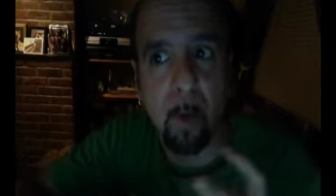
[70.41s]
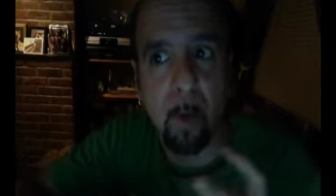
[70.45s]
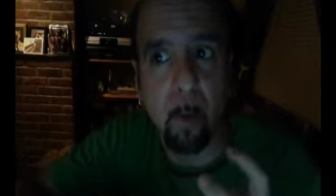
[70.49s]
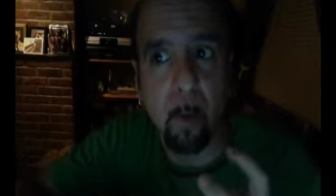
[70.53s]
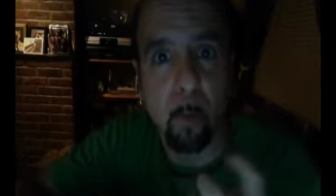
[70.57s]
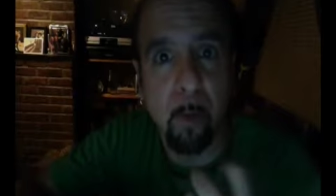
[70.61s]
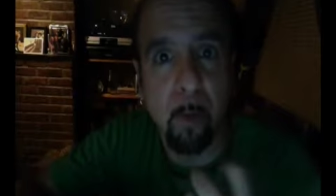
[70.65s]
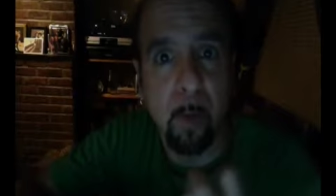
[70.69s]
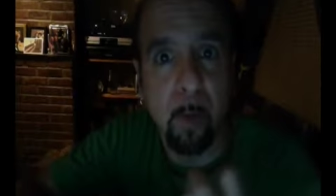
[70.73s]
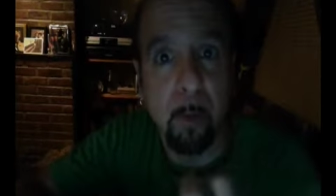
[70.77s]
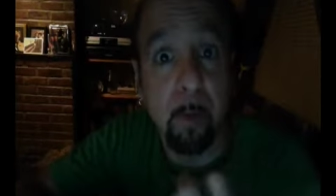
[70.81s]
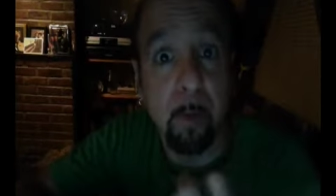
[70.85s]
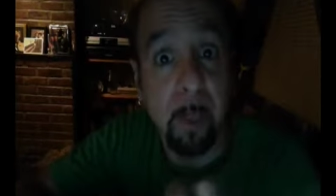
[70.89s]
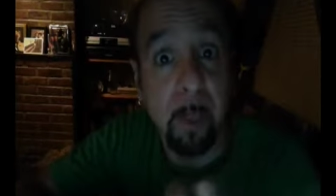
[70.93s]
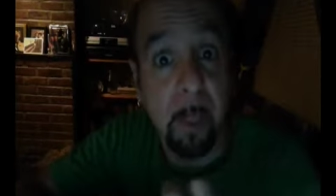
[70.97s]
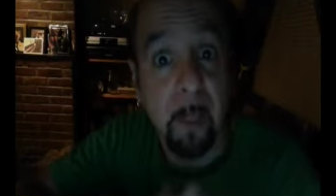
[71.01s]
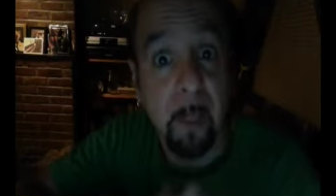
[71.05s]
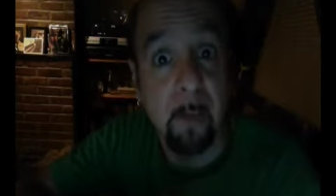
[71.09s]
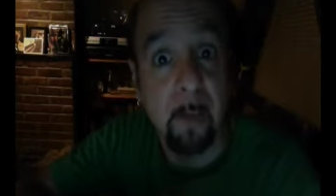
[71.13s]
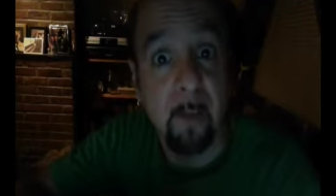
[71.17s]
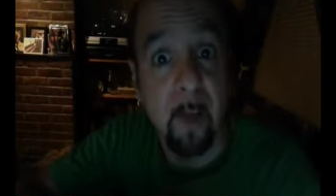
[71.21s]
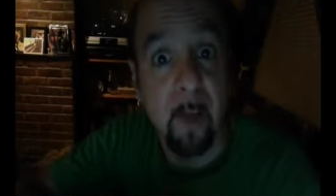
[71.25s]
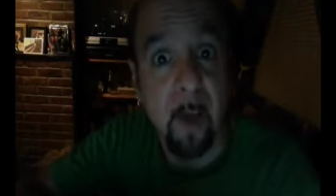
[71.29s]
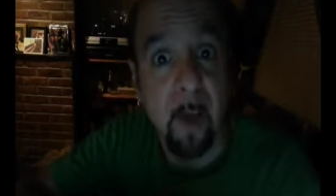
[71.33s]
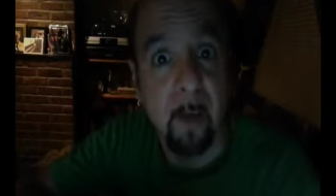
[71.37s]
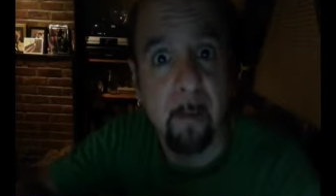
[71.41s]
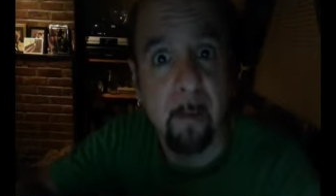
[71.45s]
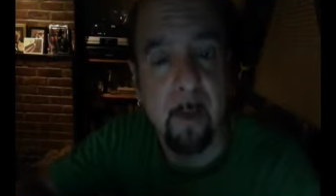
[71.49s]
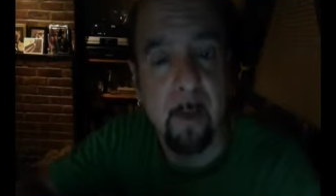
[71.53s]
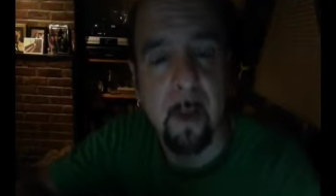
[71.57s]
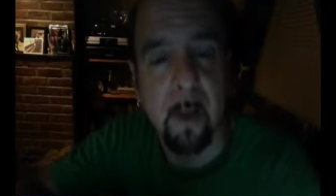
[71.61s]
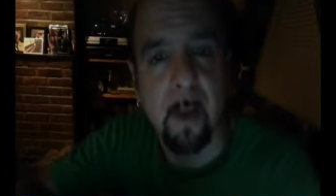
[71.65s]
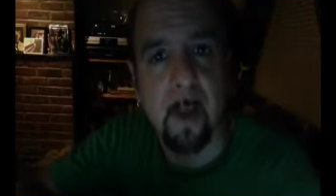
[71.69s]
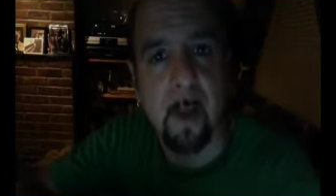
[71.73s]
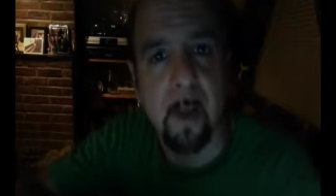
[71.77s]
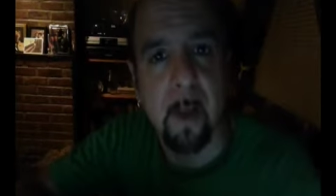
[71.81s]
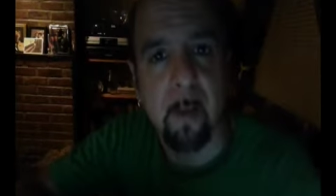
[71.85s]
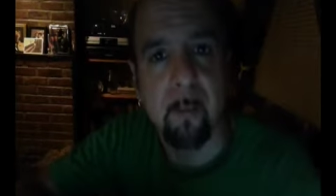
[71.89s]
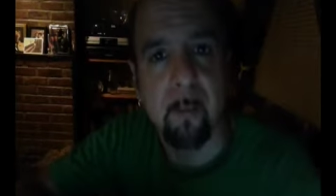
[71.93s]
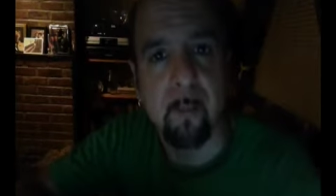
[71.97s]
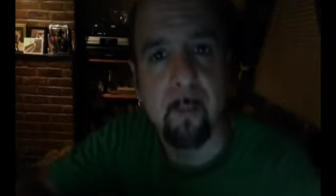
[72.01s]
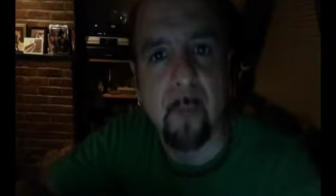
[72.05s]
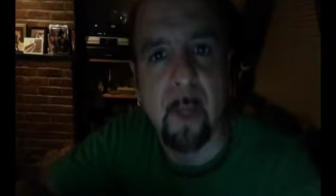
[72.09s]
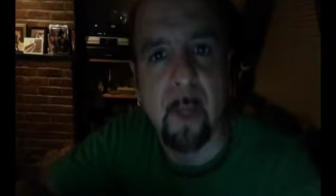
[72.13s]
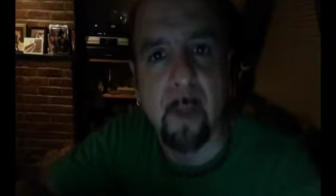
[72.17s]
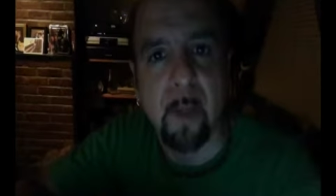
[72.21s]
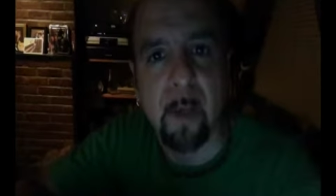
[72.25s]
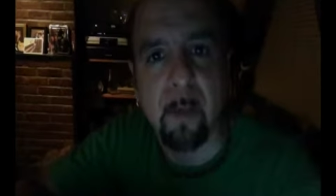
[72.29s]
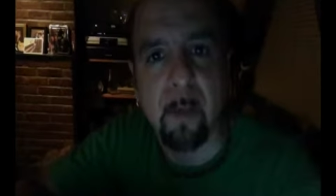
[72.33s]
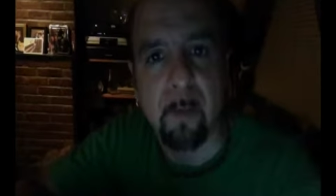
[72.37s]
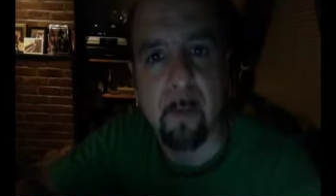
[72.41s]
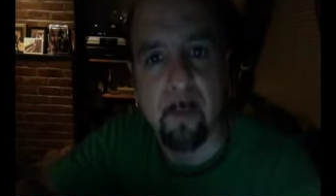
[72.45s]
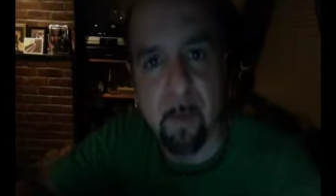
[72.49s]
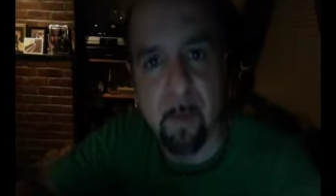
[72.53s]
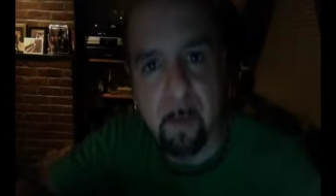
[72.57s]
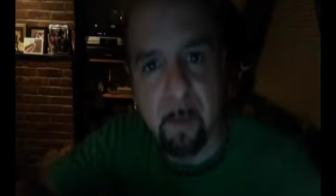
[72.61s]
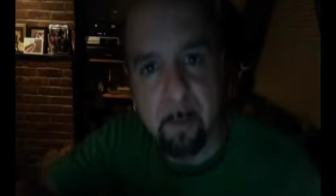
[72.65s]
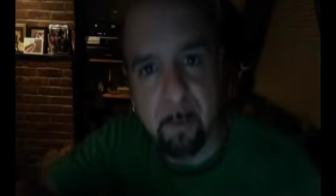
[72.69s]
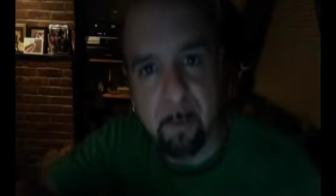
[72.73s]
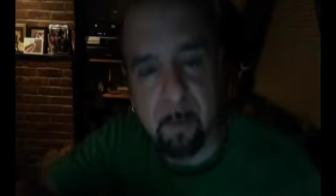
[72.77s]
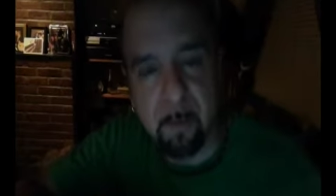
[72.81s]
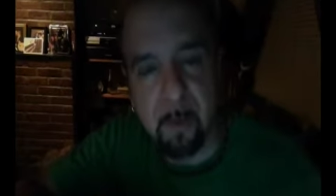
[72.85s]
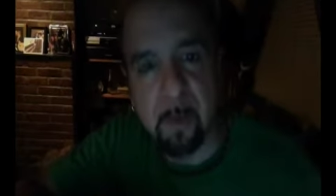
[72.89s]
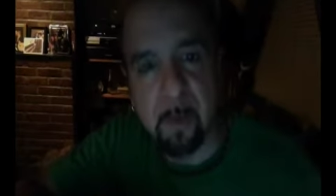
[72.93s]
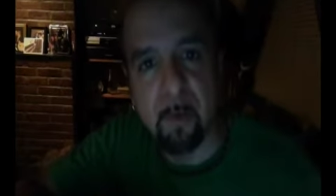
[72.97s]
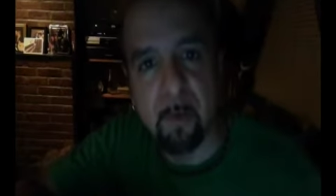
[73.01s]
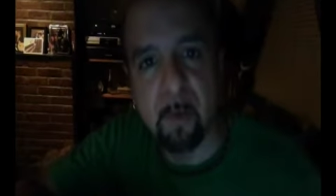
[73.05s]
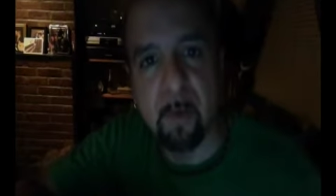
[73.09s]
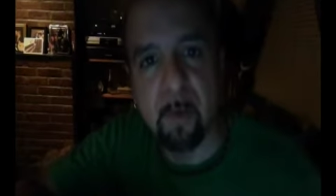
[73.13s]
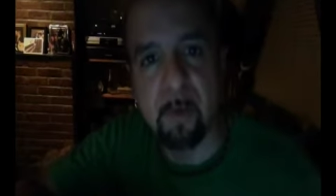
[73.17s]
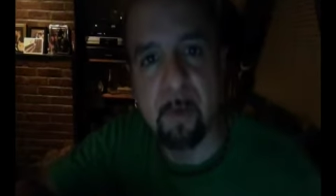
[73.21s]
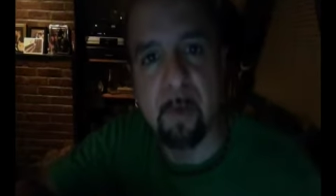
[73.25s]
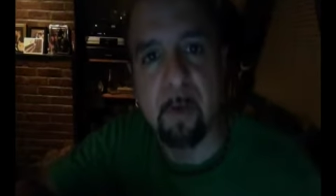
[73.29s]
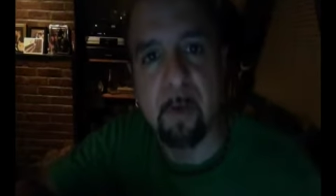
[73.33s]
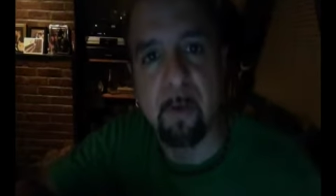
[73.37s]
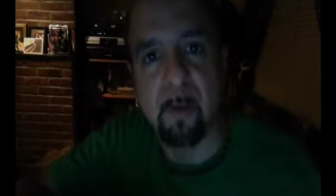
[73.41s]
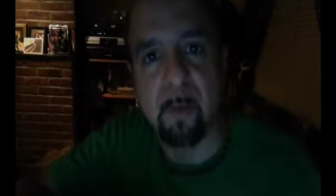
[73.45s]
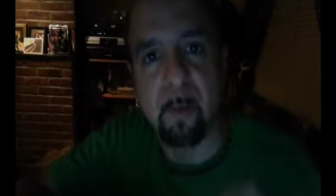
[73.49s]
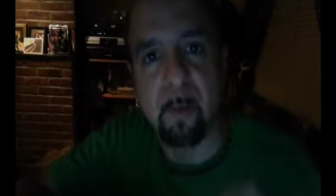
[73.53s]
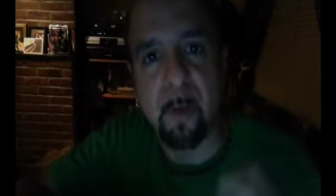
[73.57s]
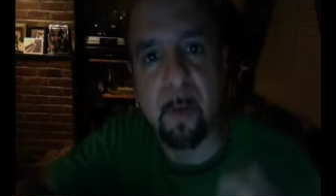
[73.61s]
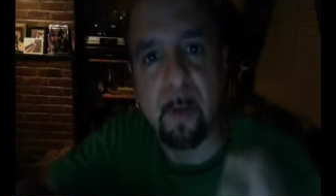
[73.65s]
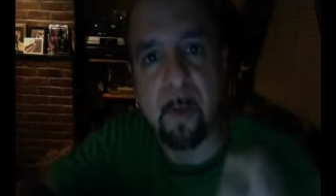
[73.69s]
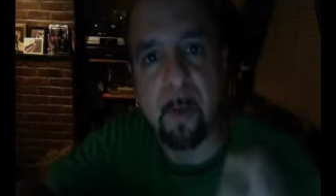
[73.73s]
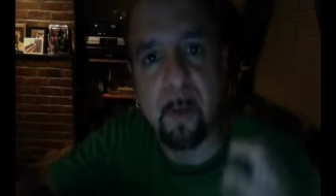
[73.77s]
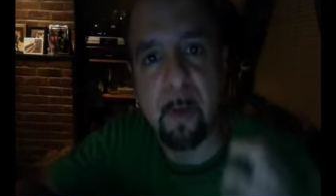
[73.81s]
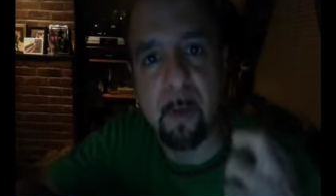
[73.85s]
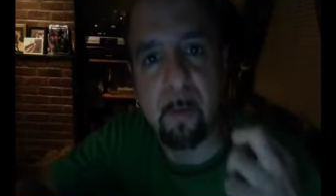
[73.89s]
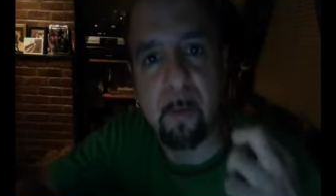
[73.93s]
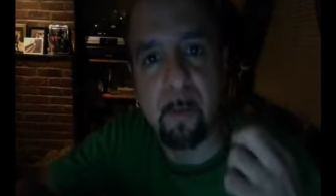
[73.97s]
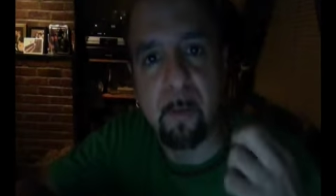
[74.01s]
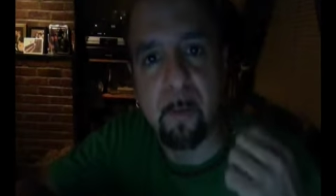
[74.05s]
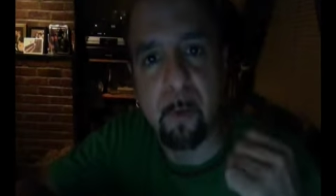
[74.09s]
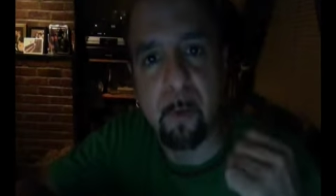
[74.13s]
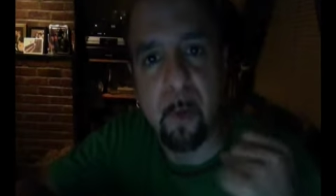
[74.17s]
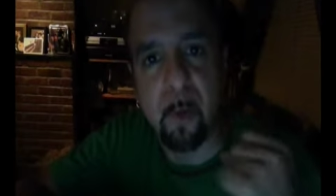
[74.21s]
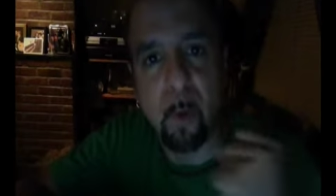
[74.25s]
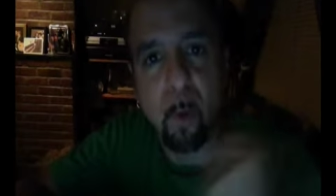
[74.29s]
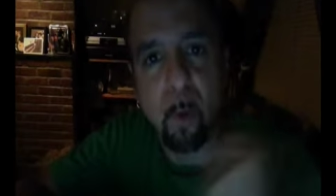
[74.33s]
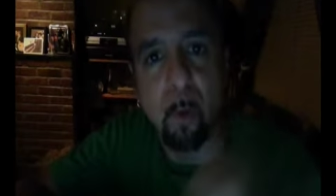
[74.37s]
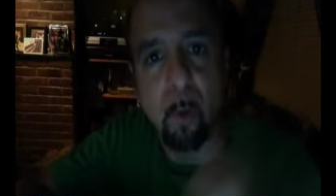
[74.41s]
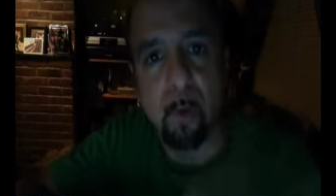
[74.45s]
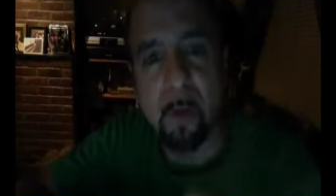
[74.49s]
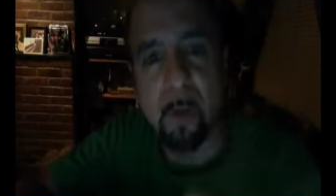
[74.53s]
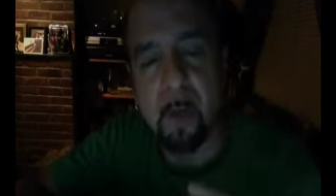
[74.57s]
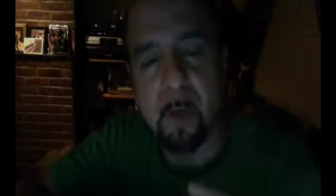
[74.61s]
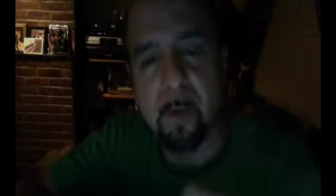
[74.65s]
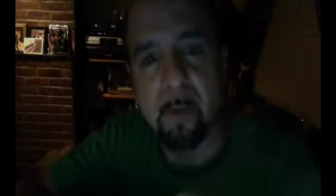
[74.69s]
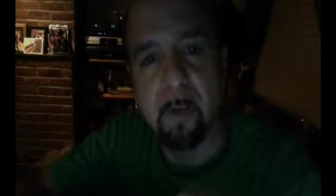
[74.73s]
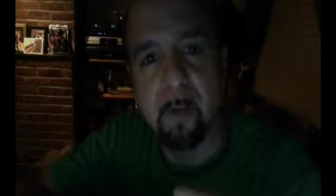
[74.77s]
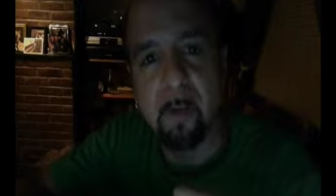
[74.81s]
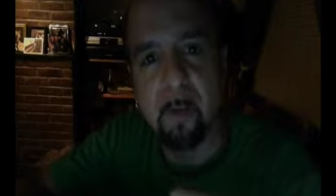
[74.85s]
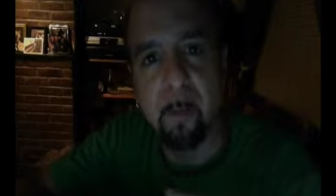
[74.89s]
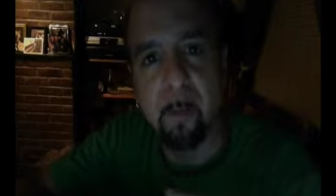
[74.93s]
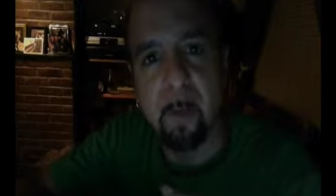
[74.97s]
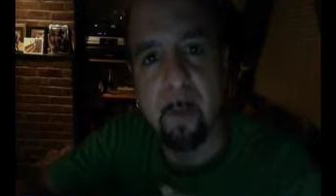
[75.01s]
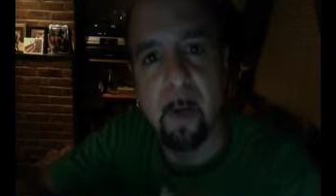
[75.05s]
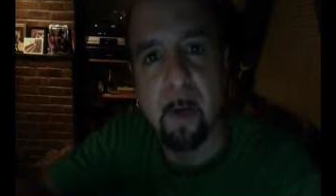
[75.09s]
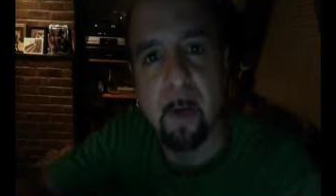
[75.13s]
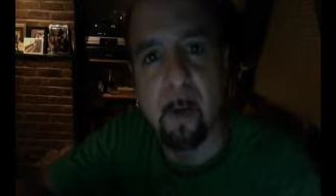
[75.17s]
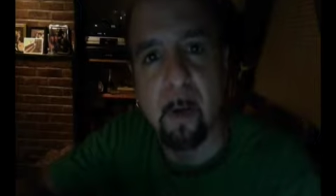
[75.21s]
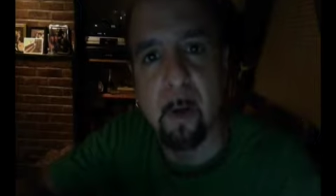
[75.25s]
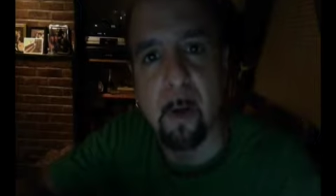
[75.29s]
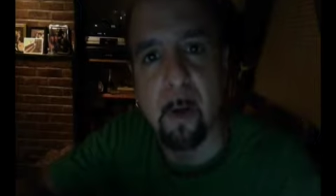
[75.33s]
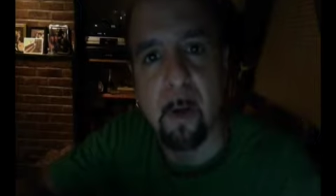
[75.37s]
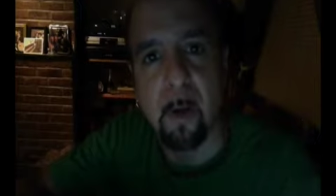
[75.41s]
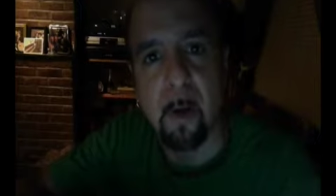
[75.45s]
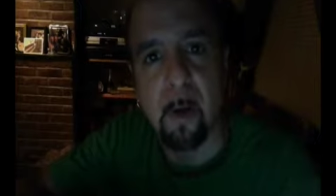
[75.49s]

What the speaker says: only kids have, and it fades with adults. But if you could hold on to this power,